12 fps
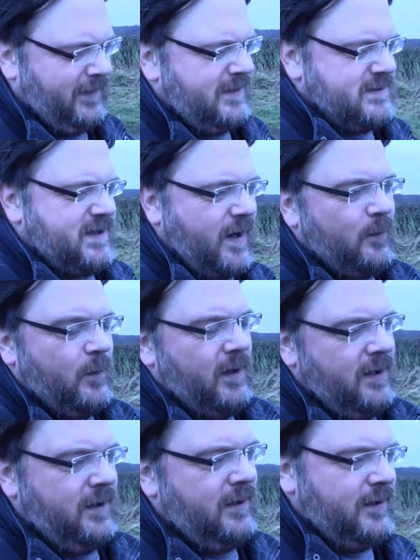So
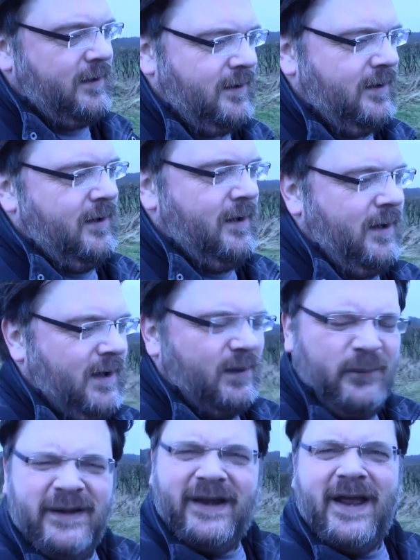
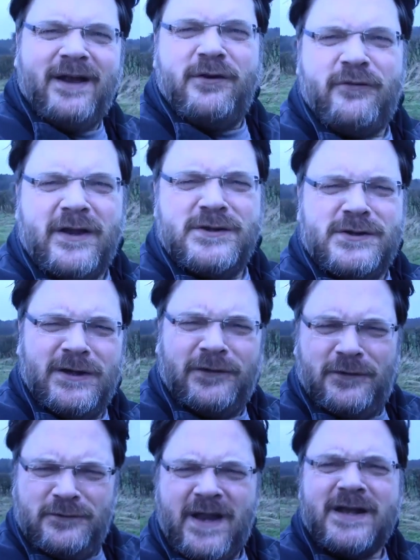we get our revenge
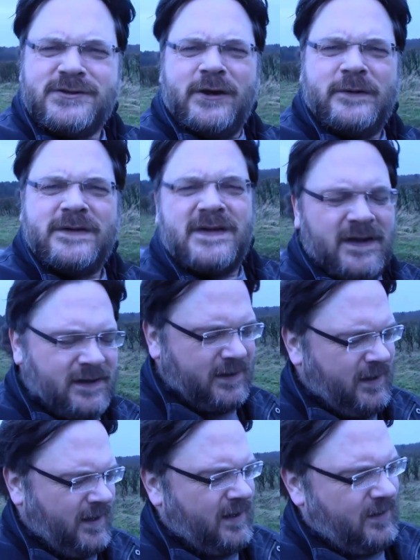through dad jokes.
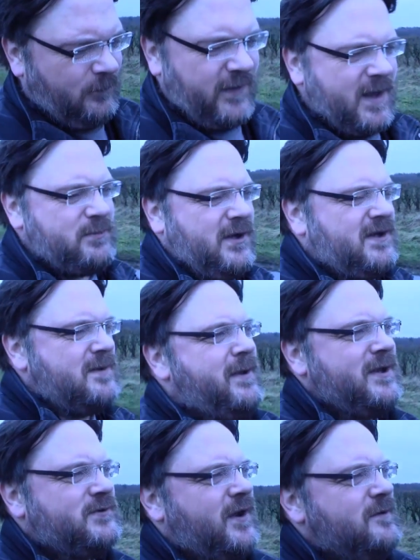When they bring their
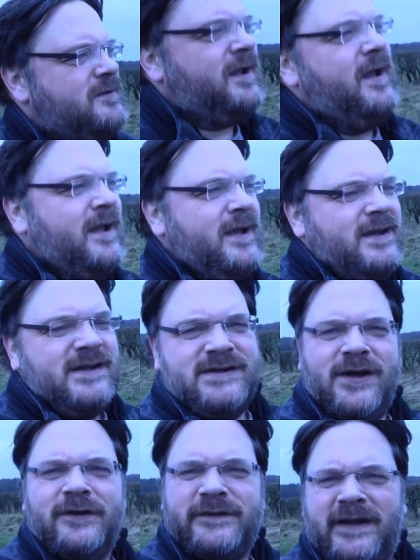mates round, you
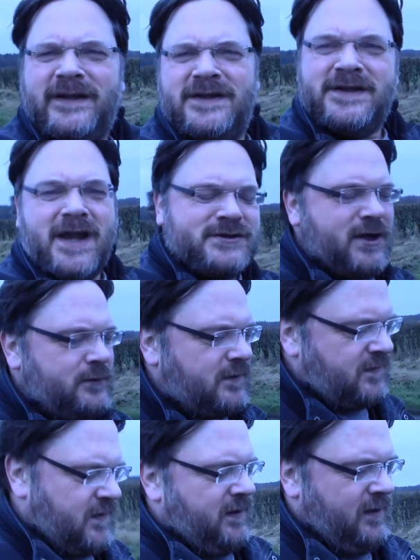start telling the dad
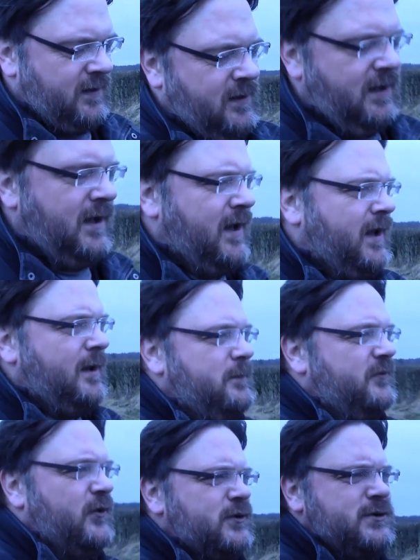jokes.
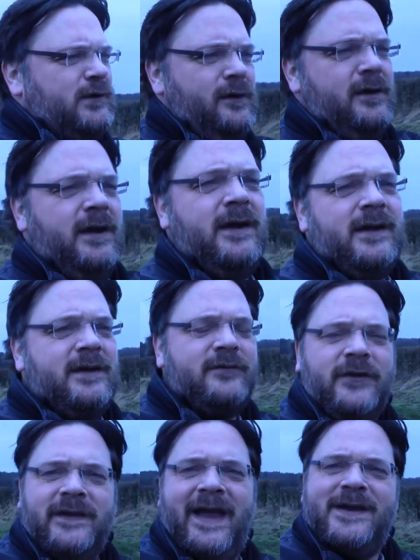Before too long, you've
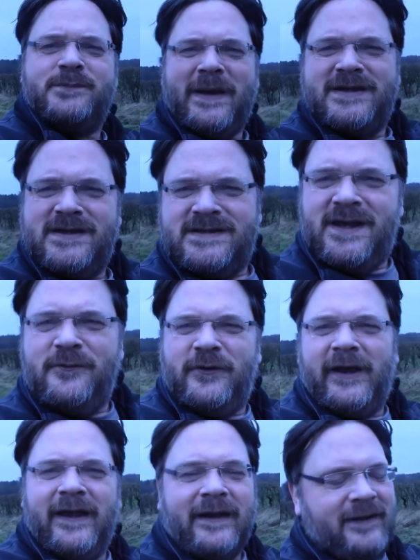got the house back to yourself again.